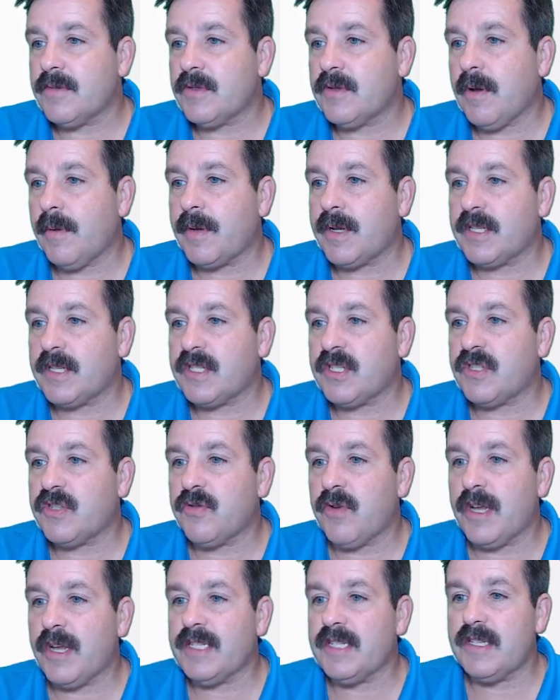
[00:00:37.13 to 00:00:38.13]
So I'm going to
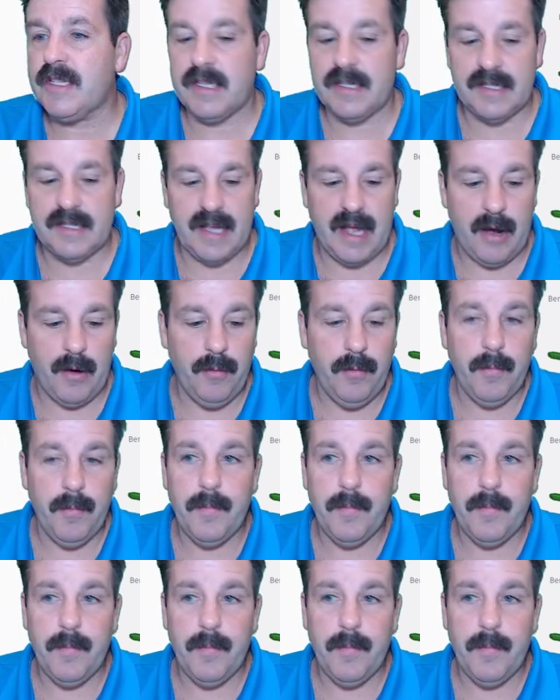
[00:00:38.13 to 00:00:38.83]
stretch this out.